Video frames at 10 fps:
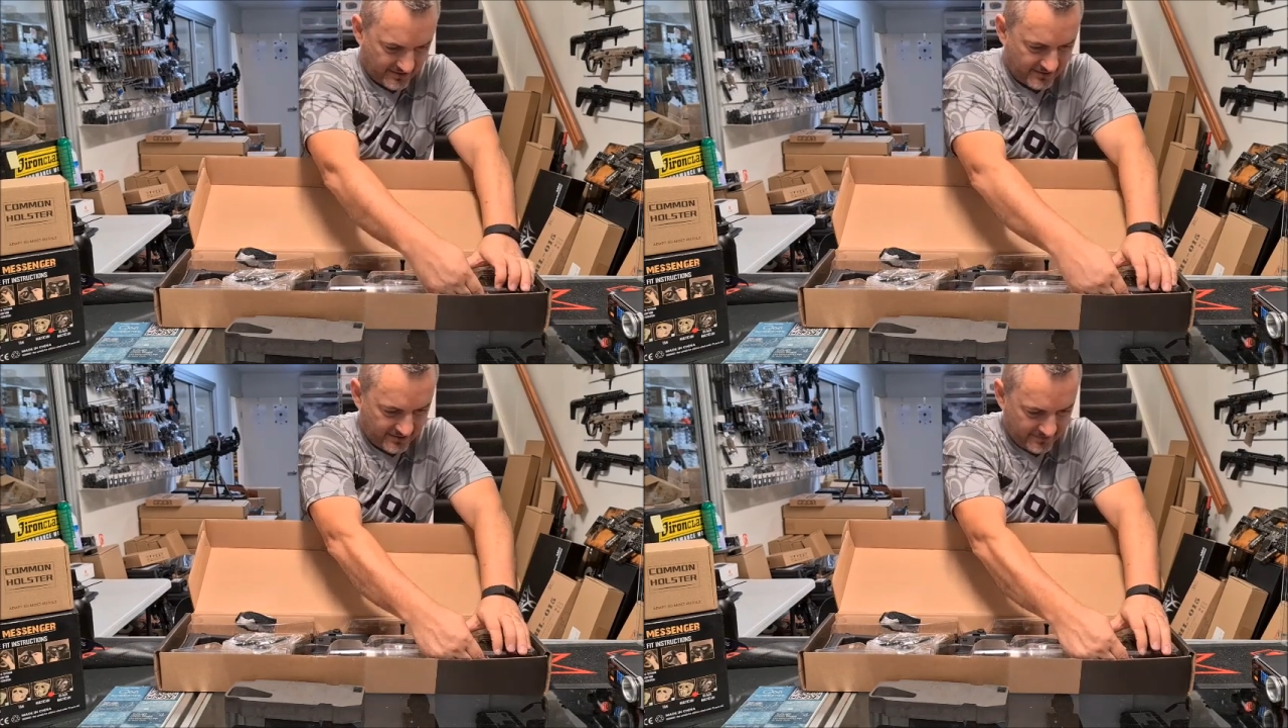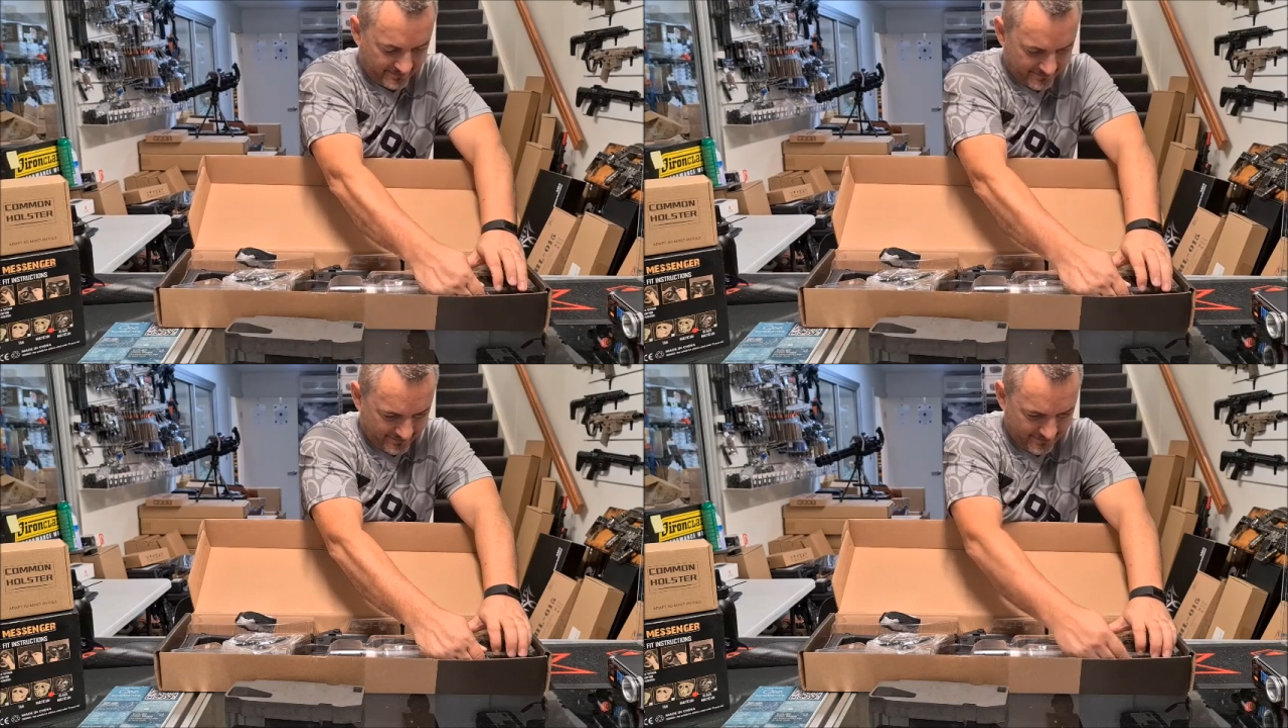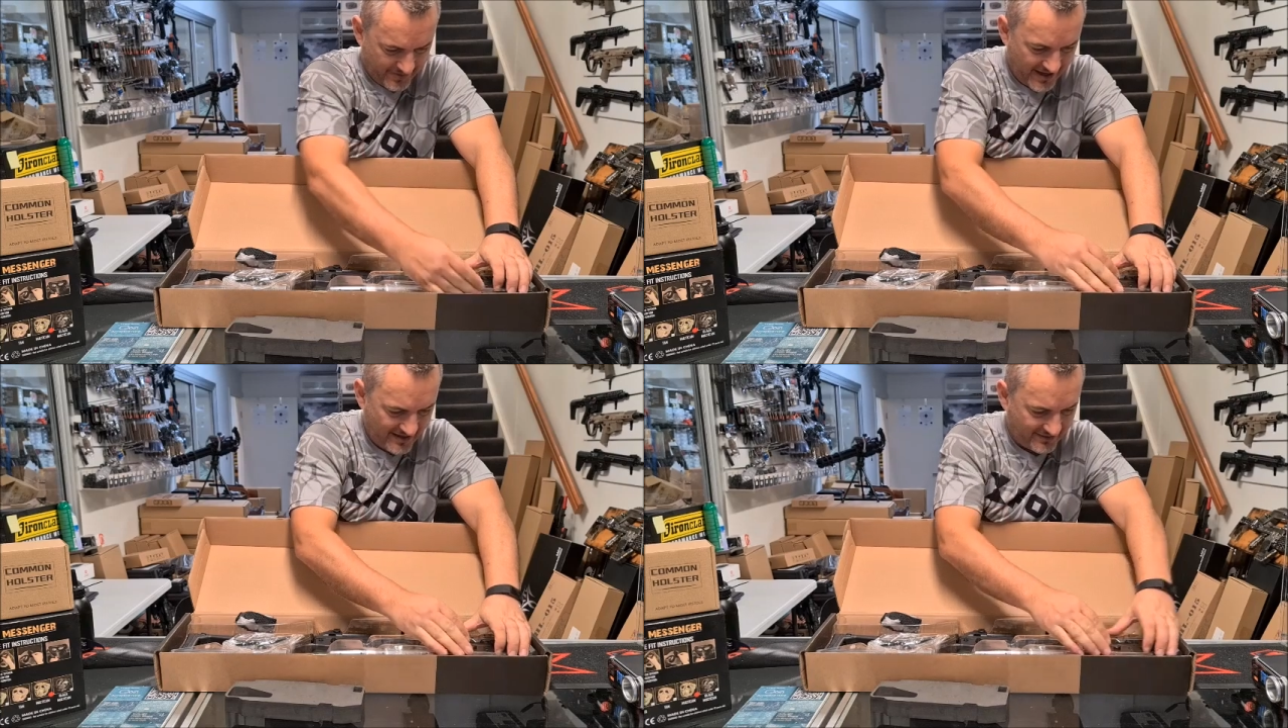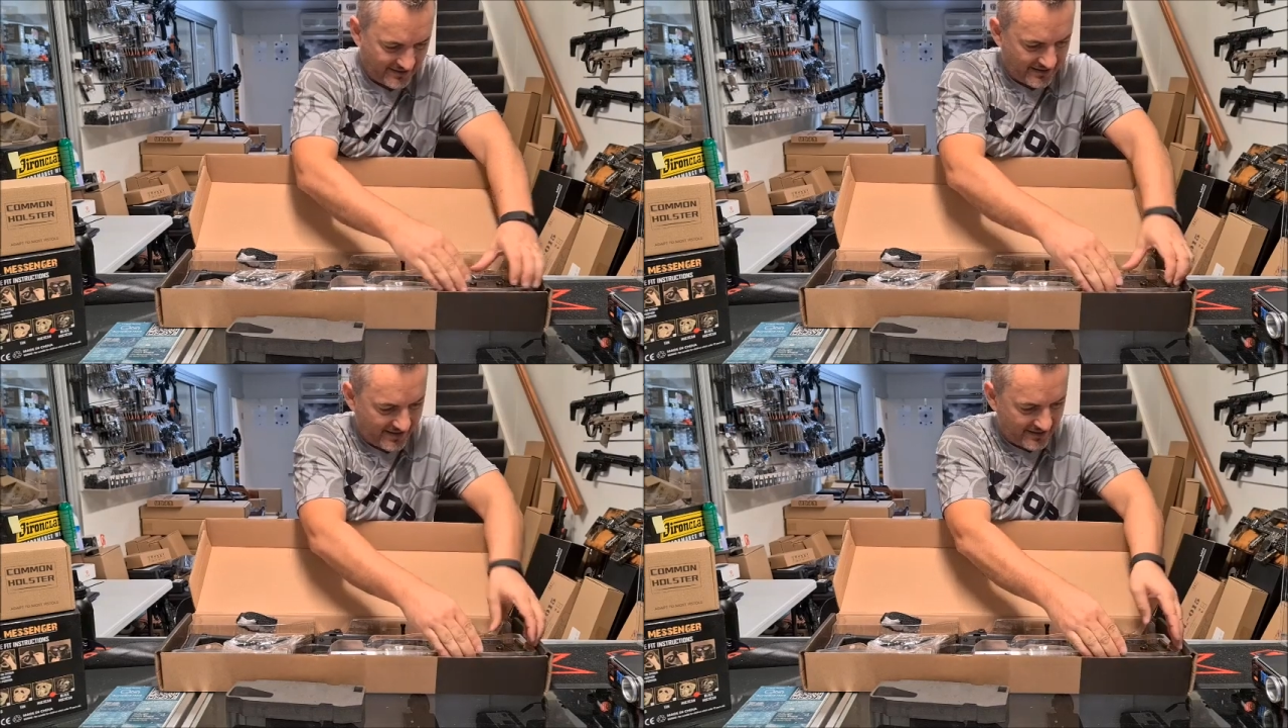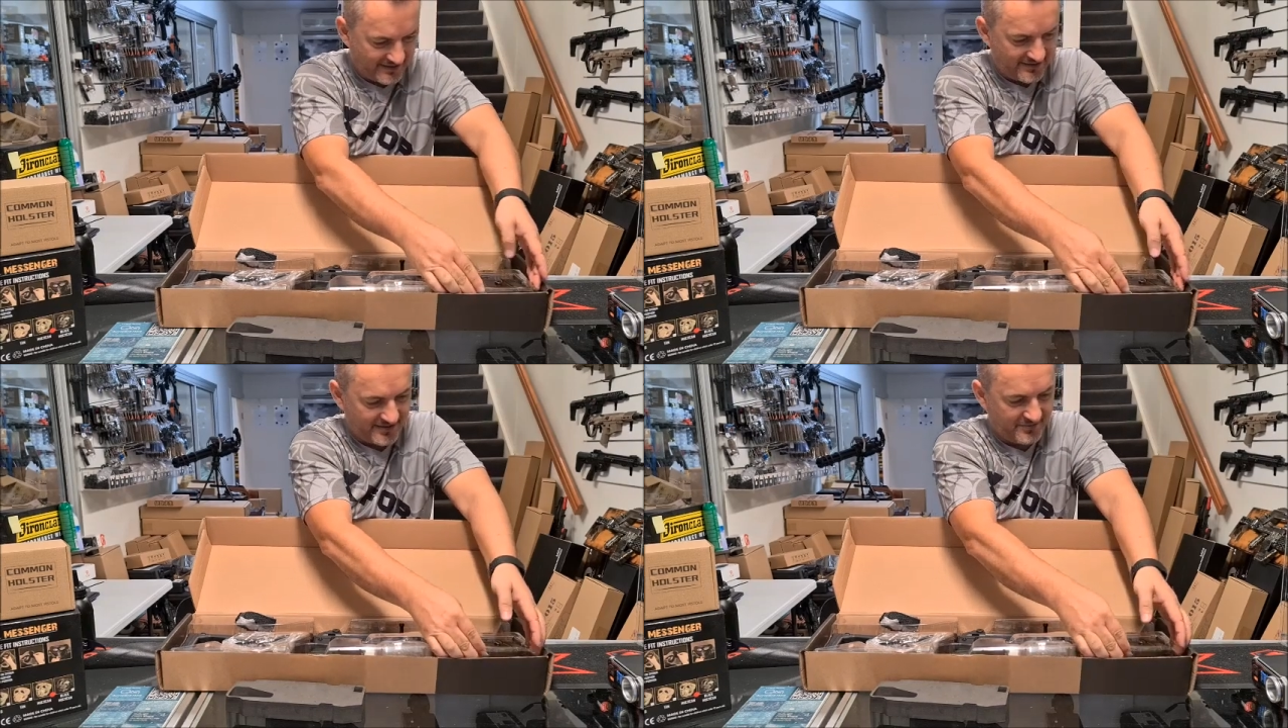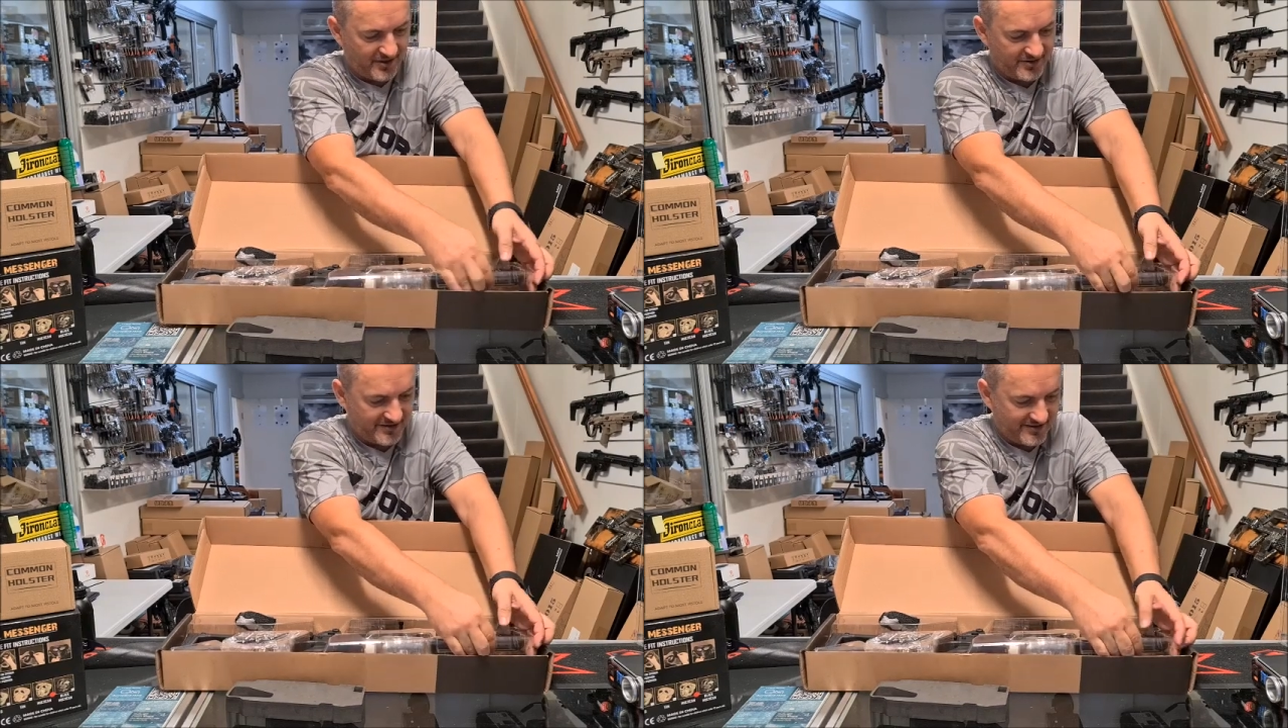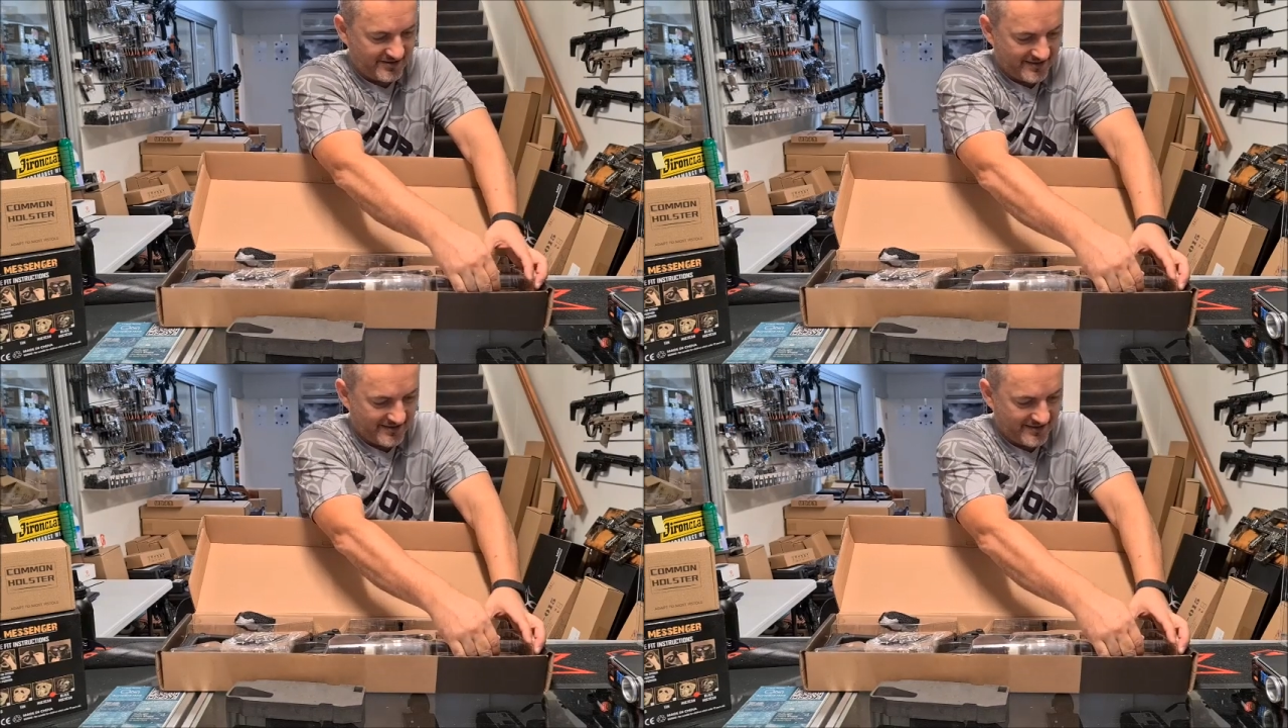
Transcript: there are pain to get out of these boxes.